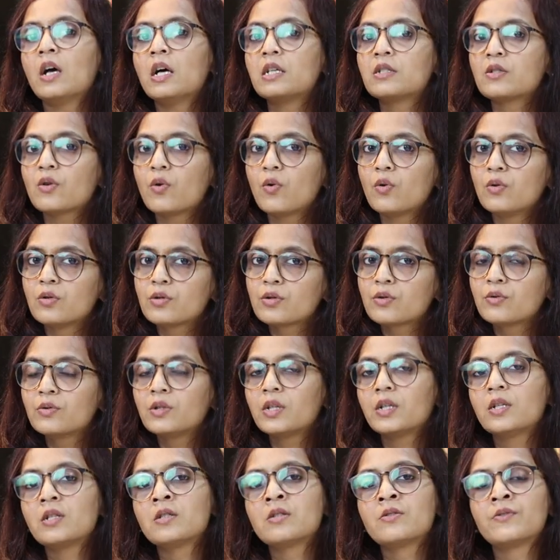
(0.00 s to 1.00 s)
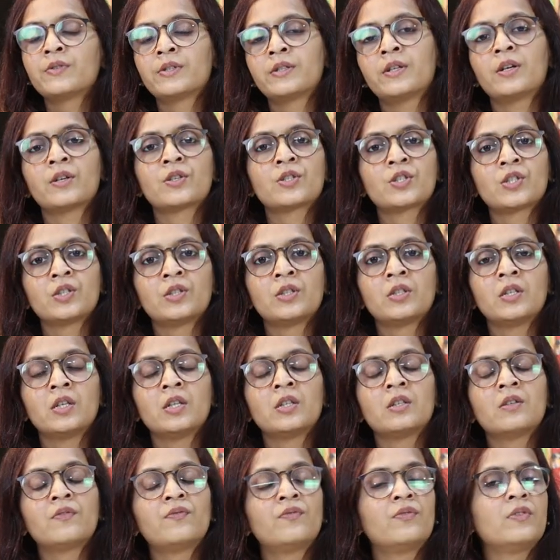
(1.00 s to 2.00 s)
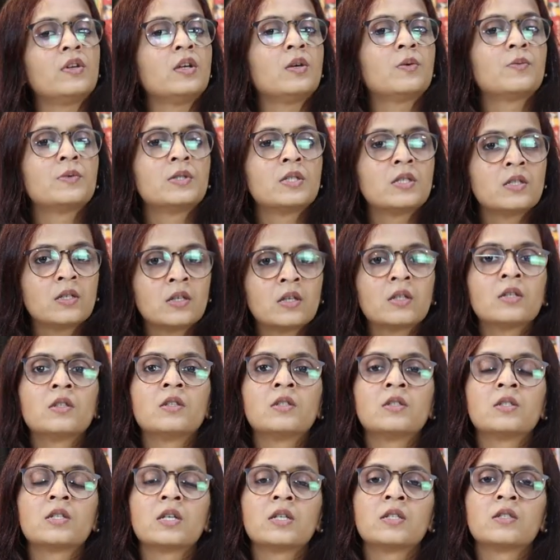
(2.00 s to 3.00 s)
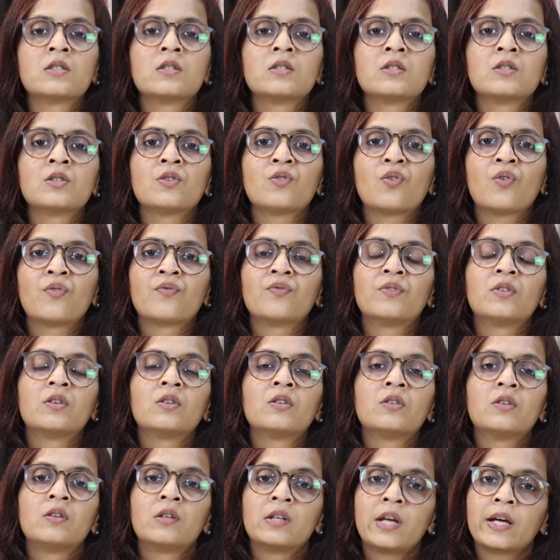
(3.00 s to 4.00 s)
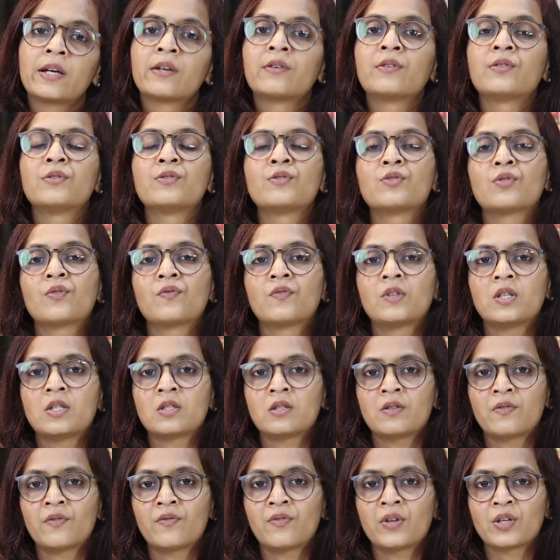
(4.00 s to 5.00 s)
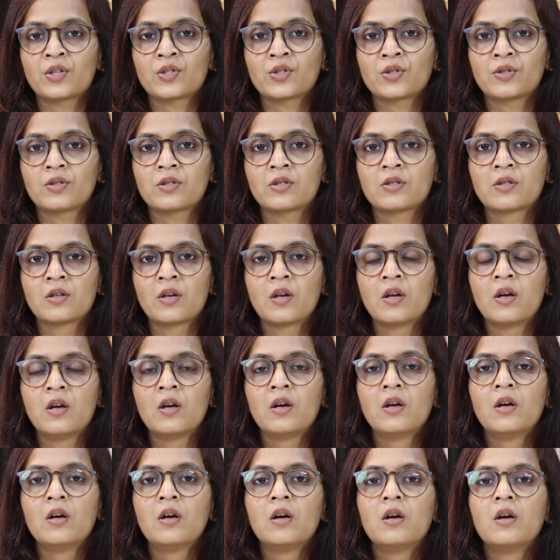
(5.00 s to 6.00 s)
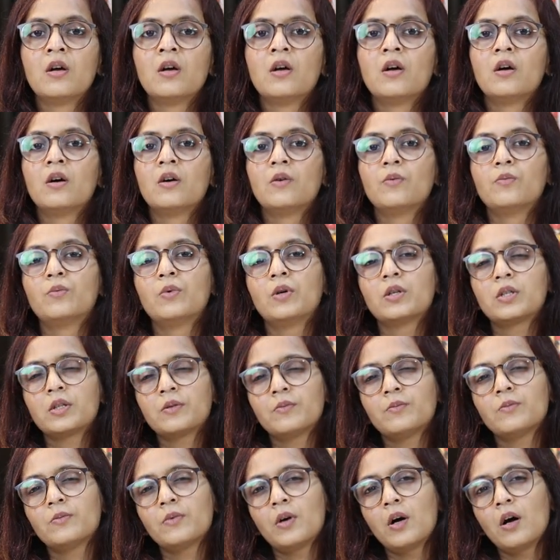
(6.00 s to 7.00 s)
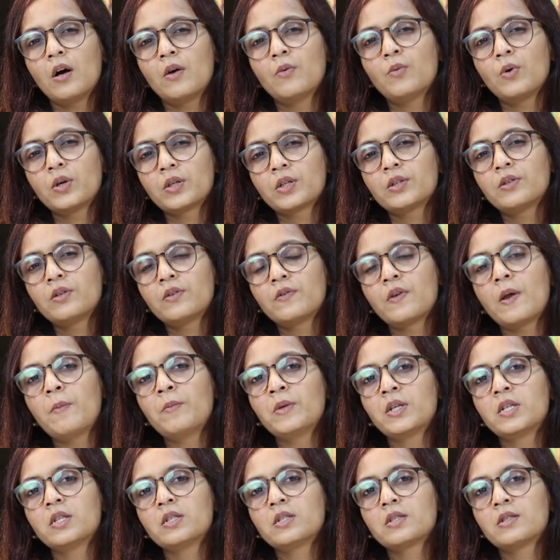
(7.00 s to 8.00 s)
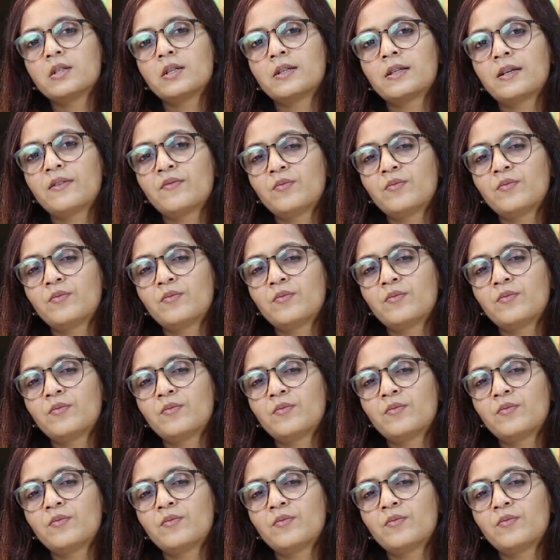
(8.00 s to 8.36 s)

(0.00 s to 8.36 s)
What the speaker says: as also there is reduction in the frequency and intensity of the recurrence of these infections. What are the remedies that